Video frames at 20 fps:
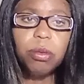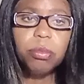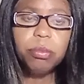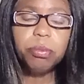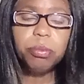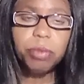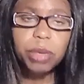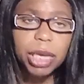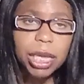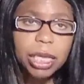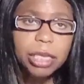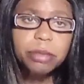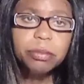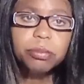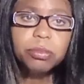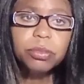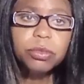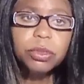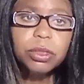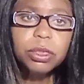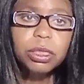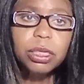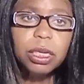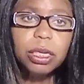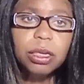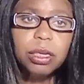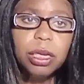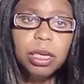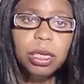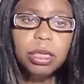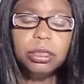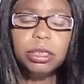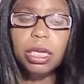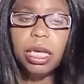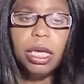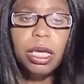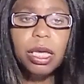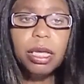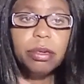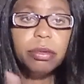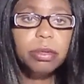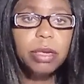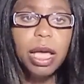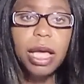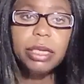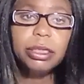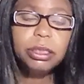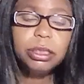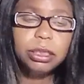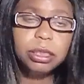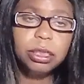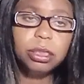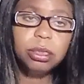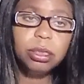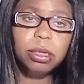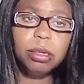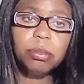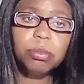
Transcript: men, they had not seen them